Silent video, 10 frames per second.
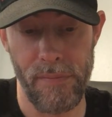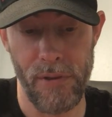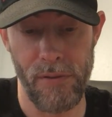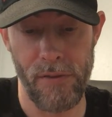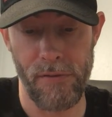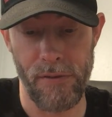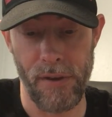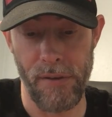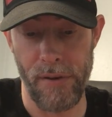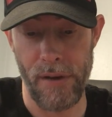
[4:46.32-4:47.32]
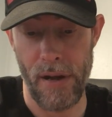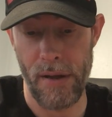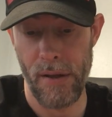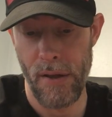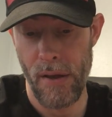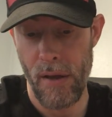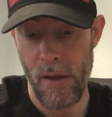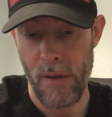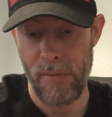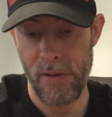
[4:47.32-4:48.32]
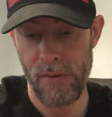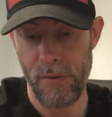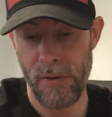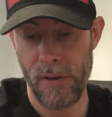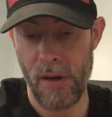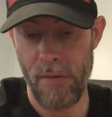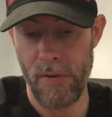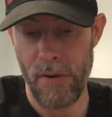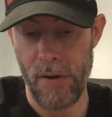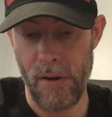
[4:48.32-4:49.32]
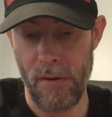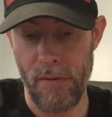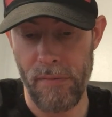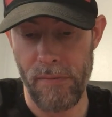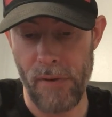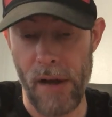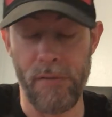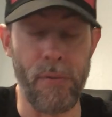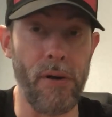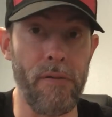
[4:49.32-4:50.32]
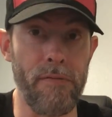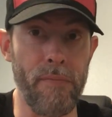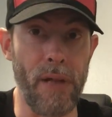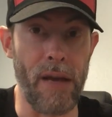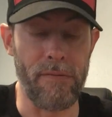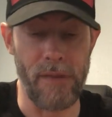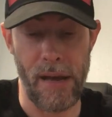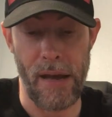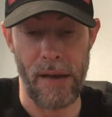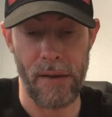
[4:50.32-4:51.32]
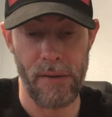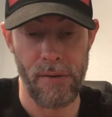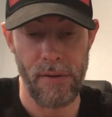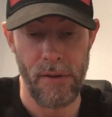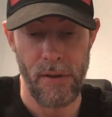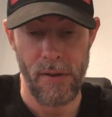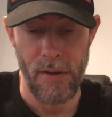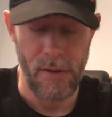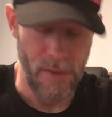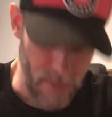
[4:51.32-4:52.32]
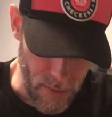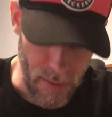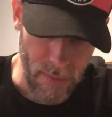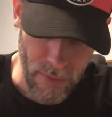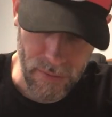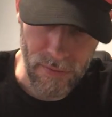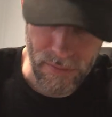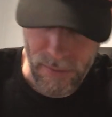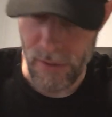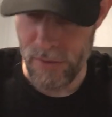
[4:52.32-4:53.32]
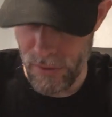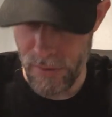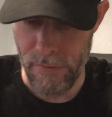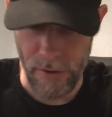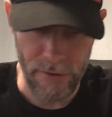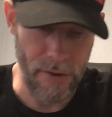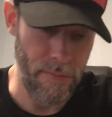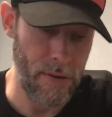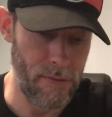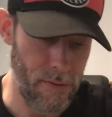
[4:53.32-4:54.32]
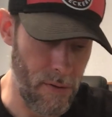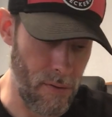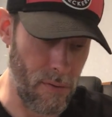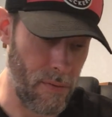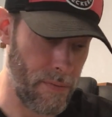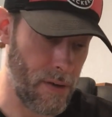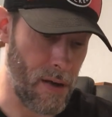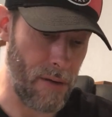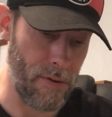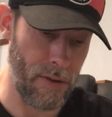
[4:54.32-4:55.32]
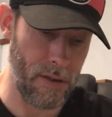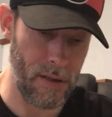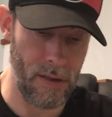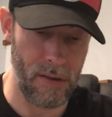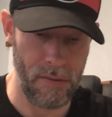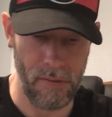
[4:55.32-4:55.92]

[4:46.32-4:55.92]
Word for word: musicians are killing it on it they do a cover of Rise Above from Black Flag, which is a good version of it. So yeah, I really dig